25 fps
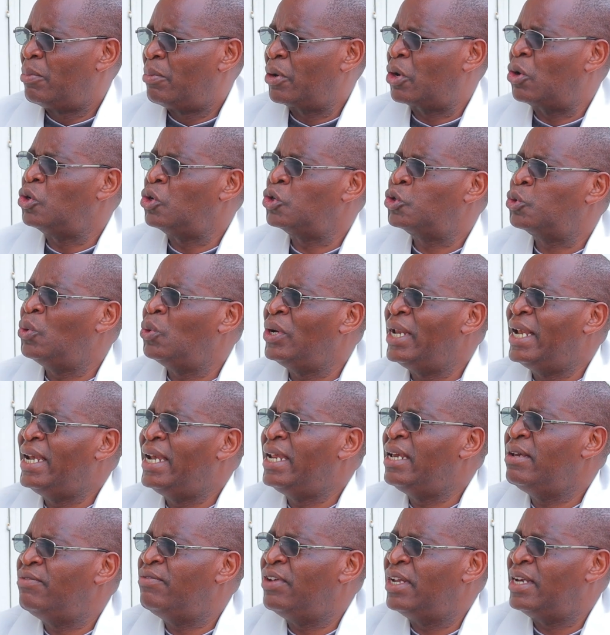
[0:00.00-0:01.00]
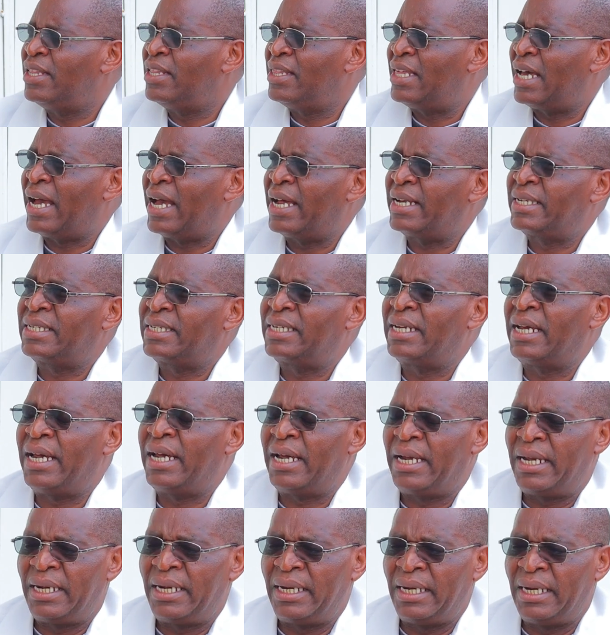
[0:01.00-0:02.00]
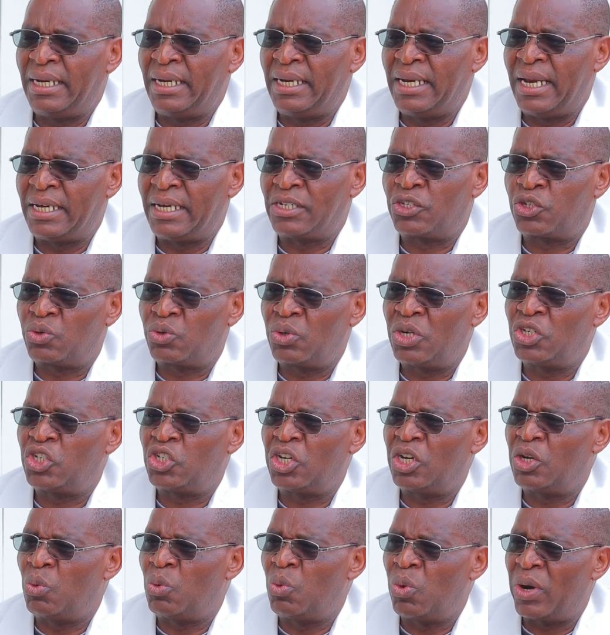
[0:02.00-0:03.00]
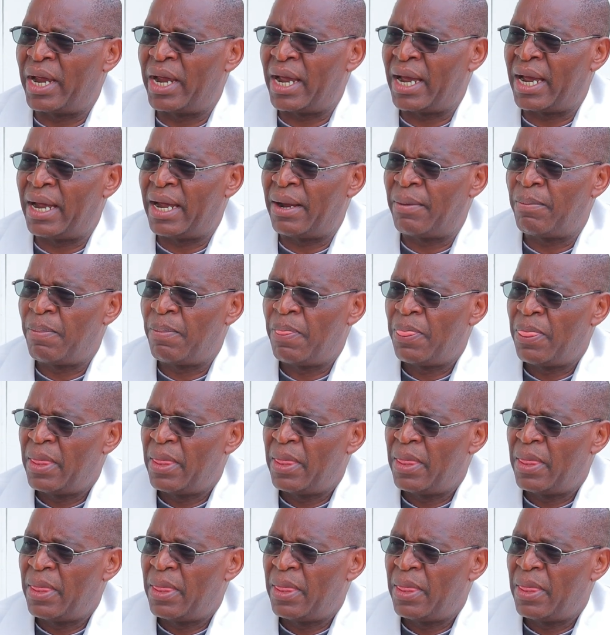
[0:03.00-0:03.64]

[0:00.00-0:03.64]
Because we live in that in a situation where